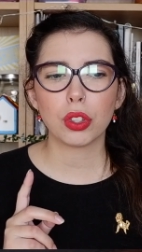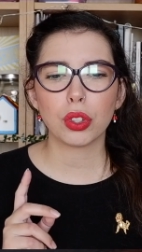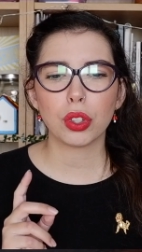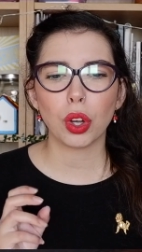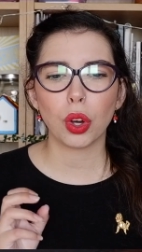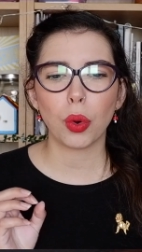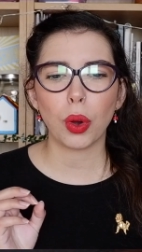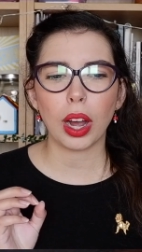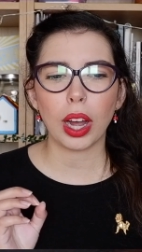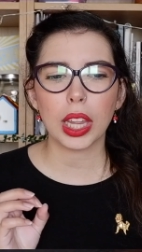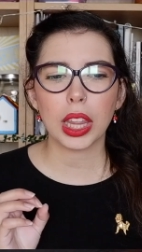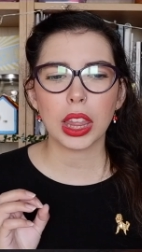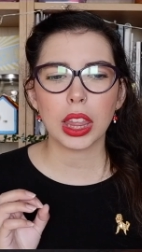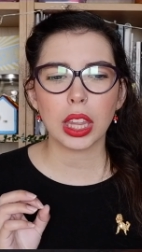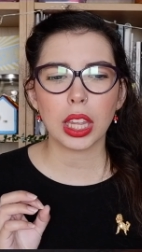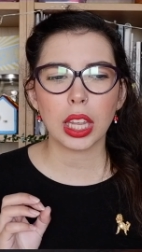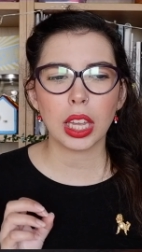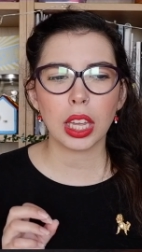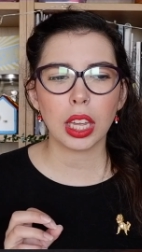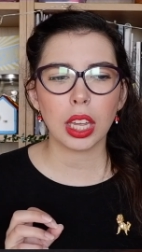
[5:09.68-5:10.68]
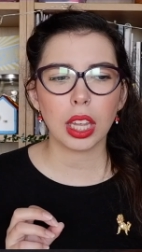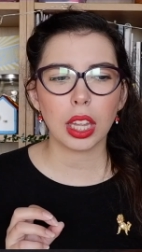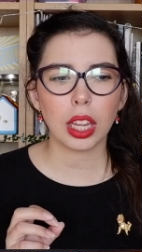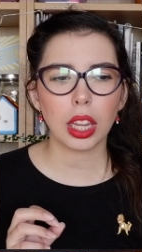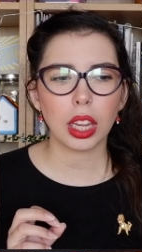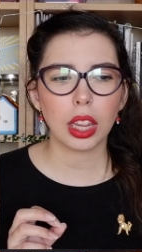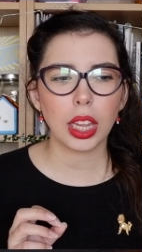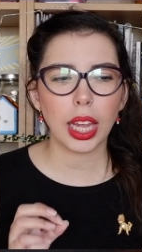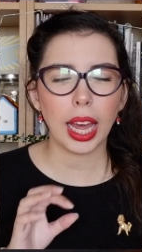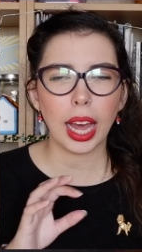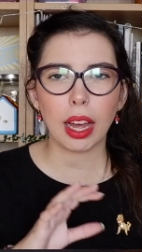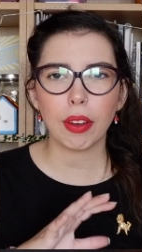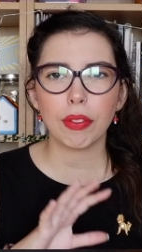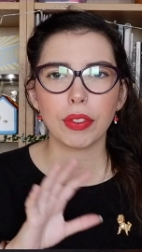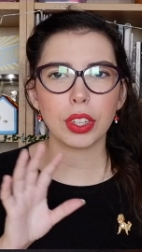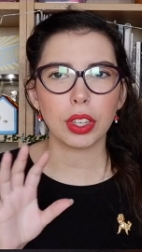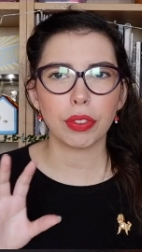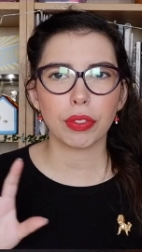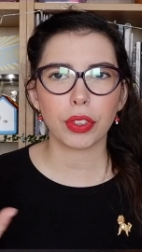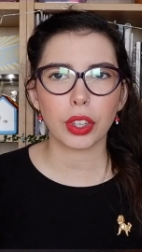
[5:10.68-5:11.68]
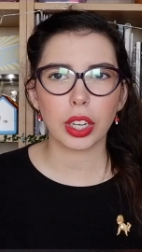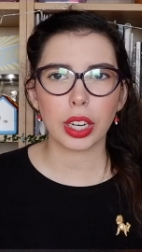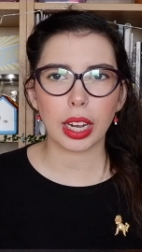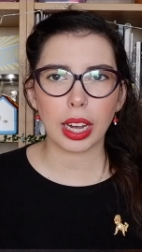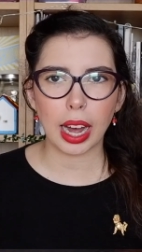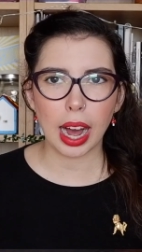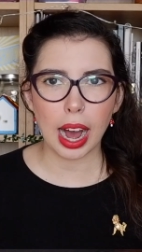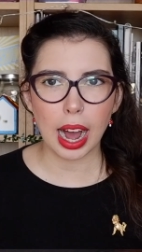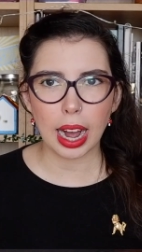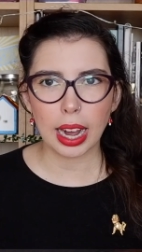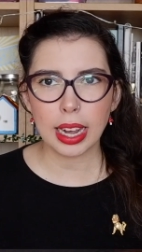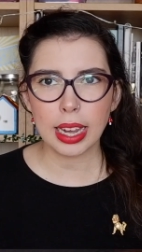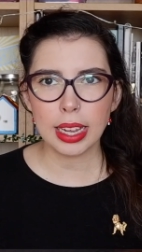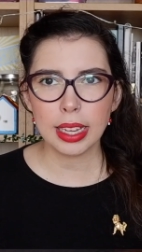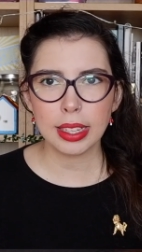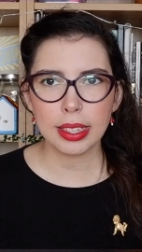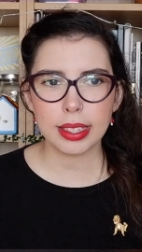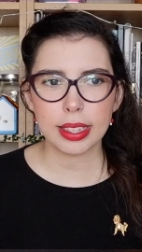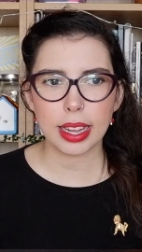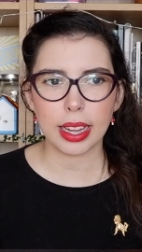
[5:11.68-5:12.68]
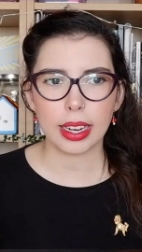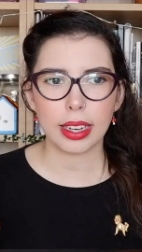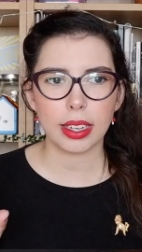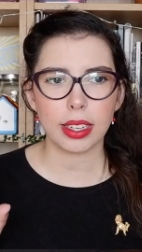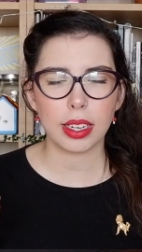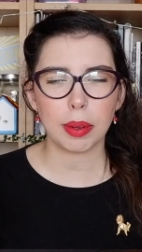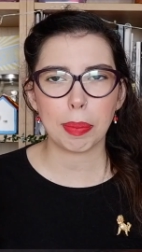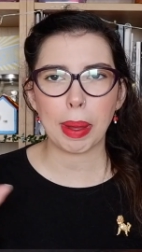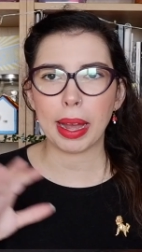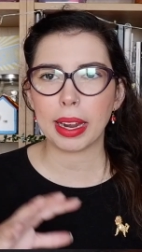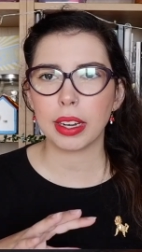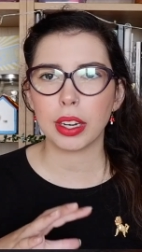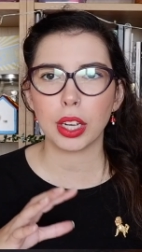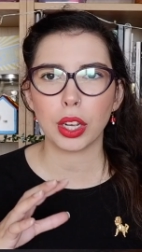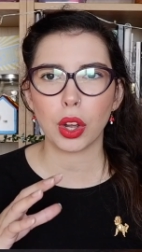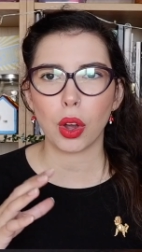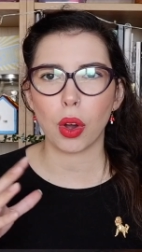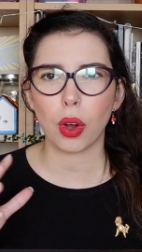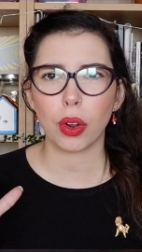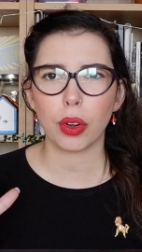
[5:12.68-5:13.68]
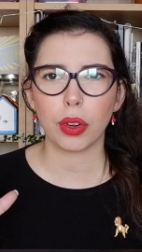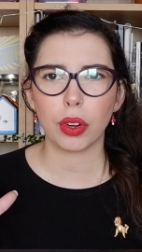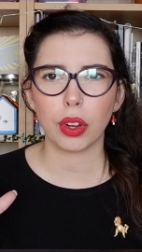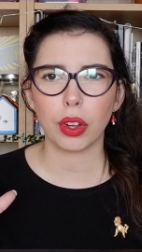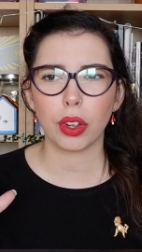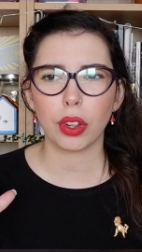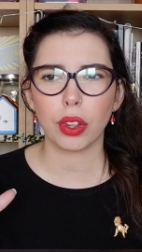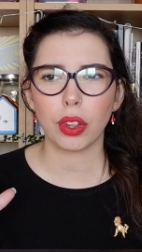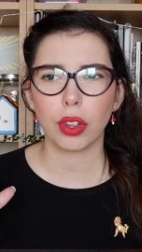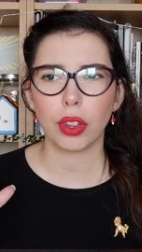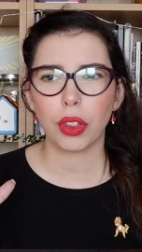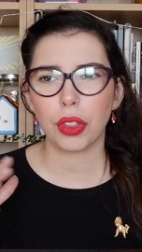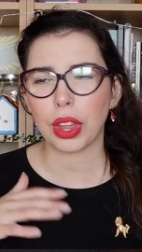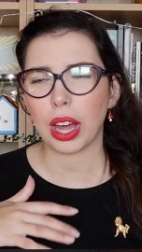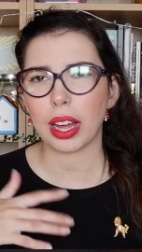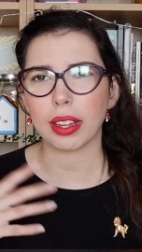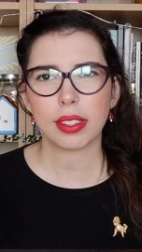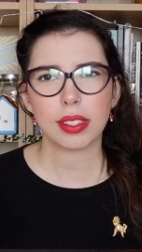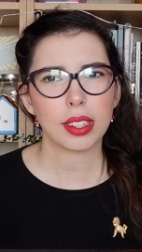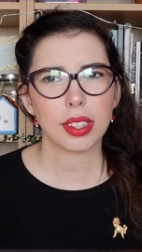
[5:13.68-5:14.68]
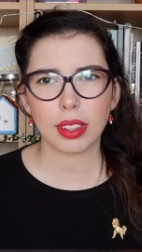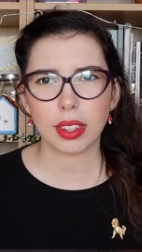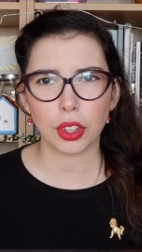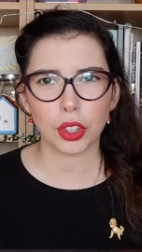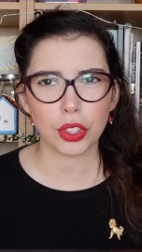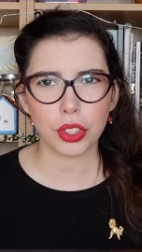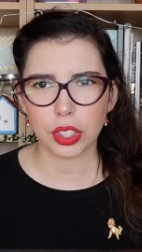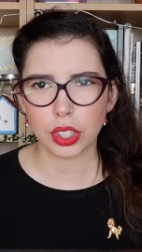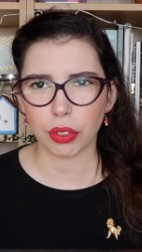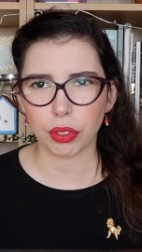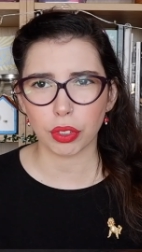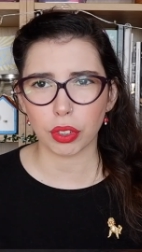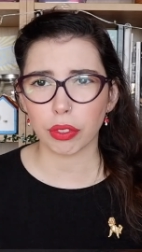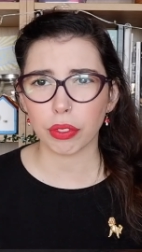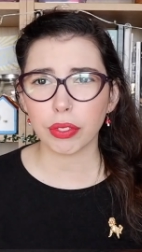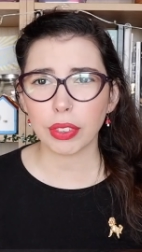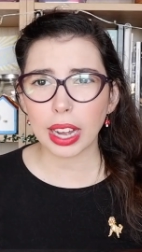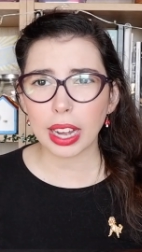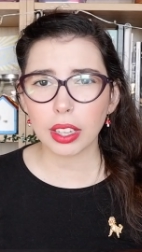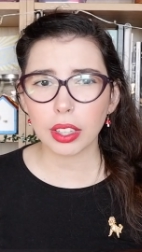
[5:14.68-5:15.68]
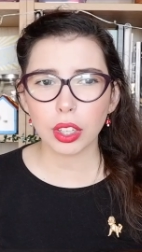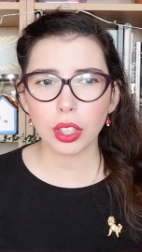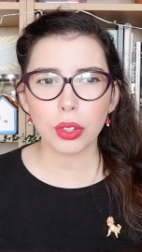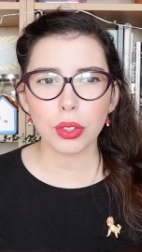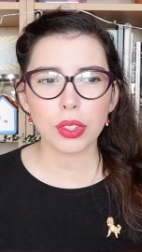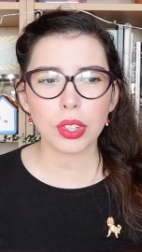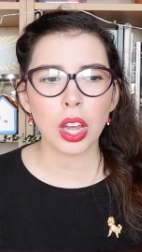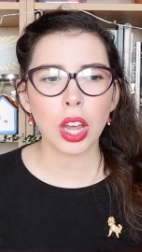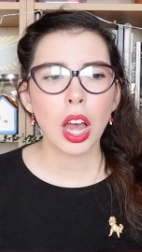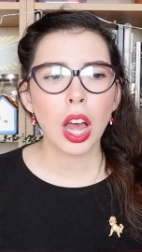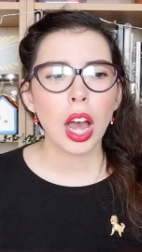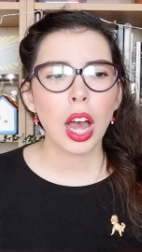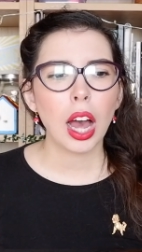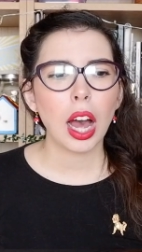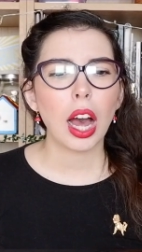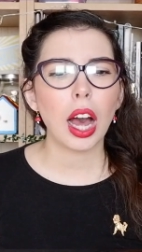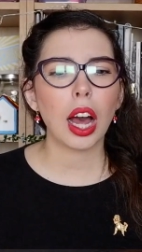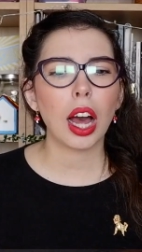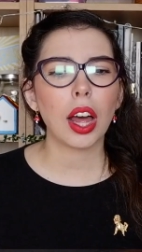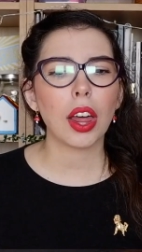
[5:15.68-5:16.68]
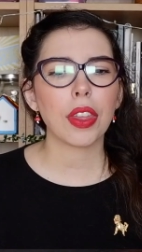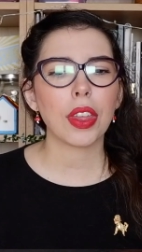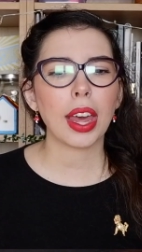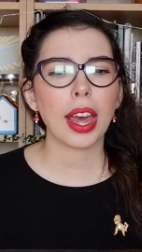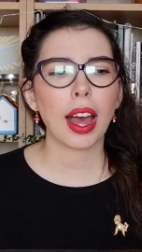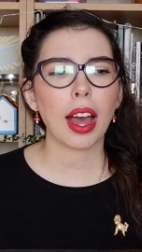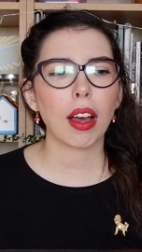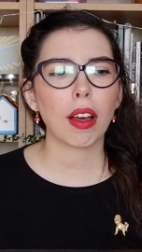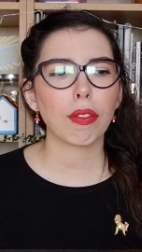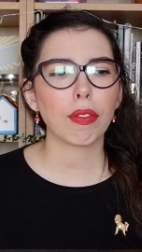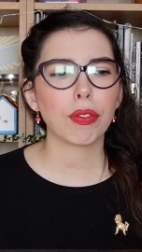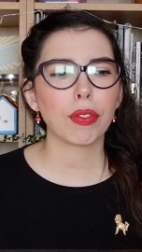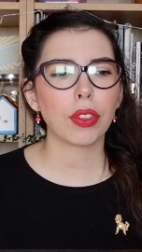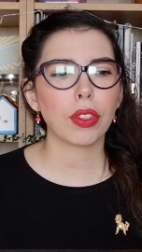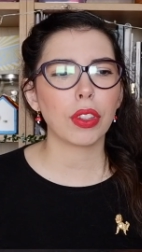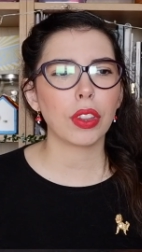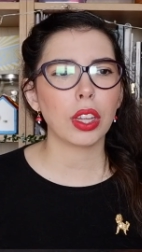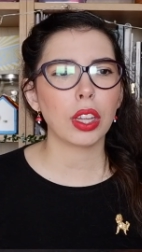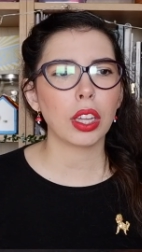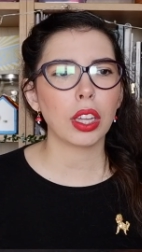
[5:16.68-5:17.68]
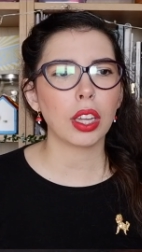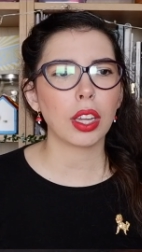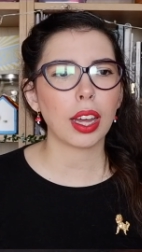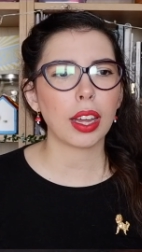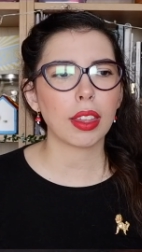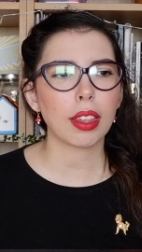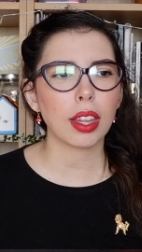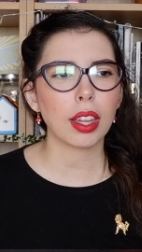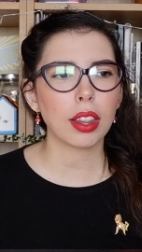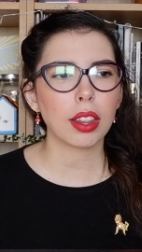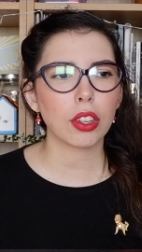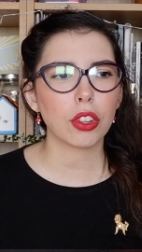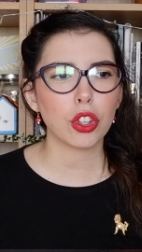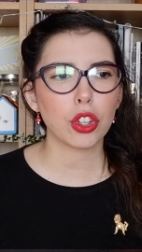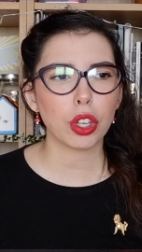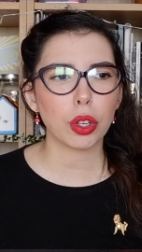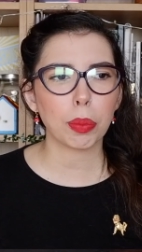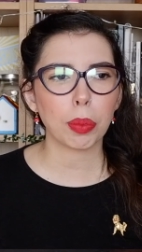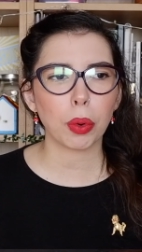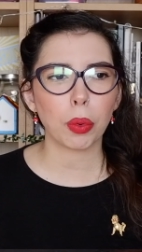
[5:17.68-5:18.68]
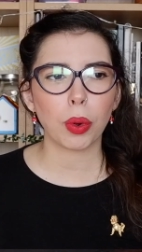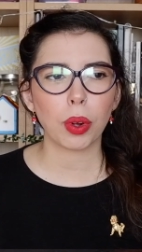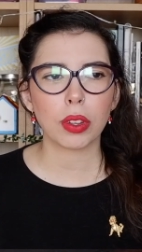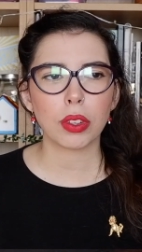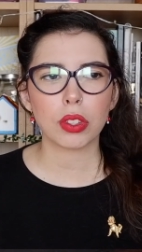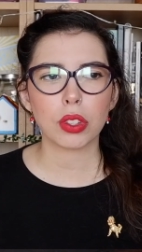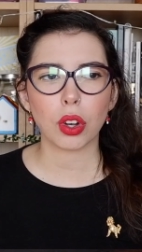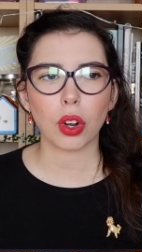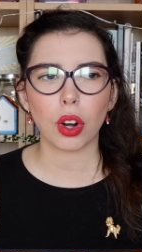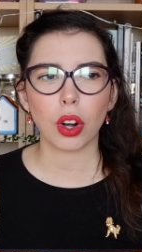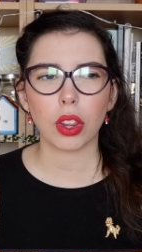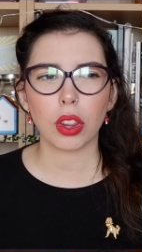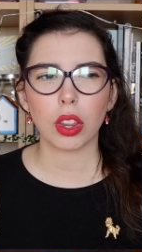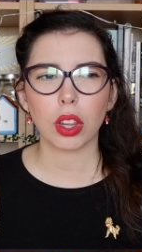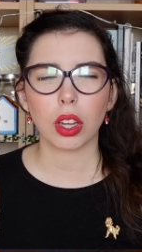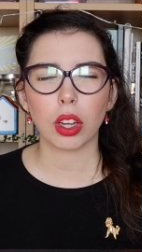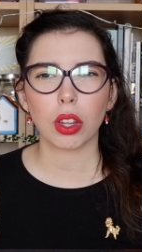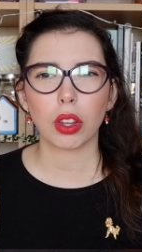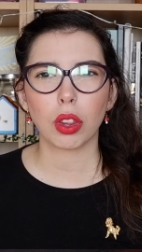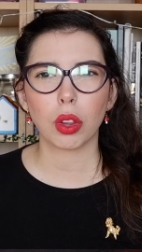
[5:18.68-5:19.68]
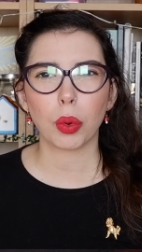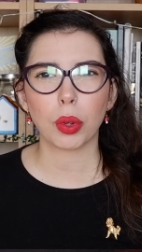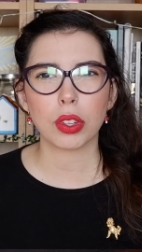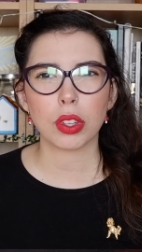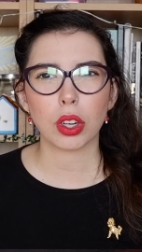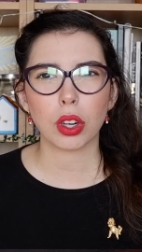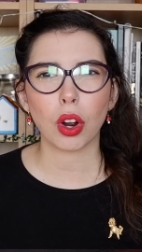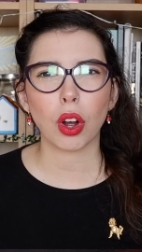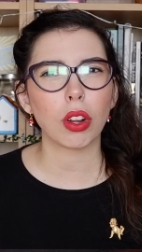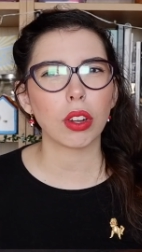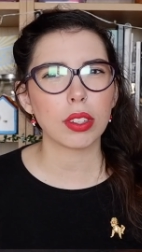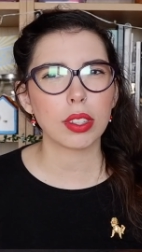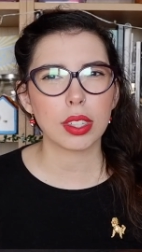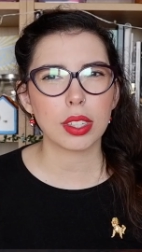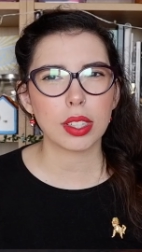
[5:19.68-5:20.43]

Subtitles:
So I think they have different kinds, and depending on that, there's different values. They have I think the cheaper ones are the ones that are called